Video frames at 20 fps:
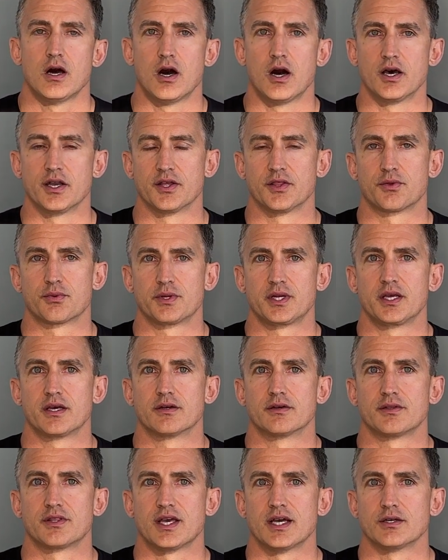on a
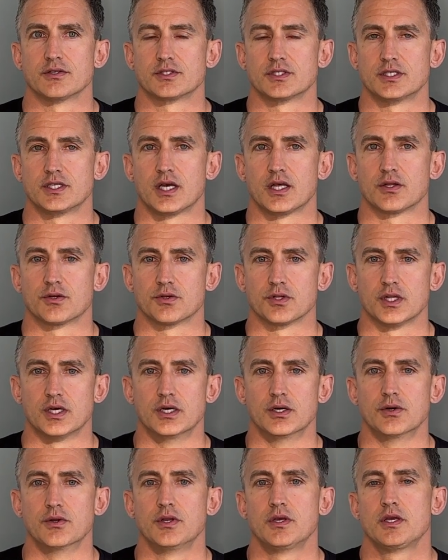$300,000
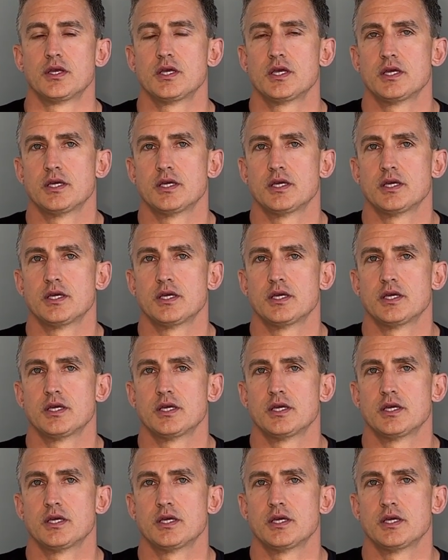loan.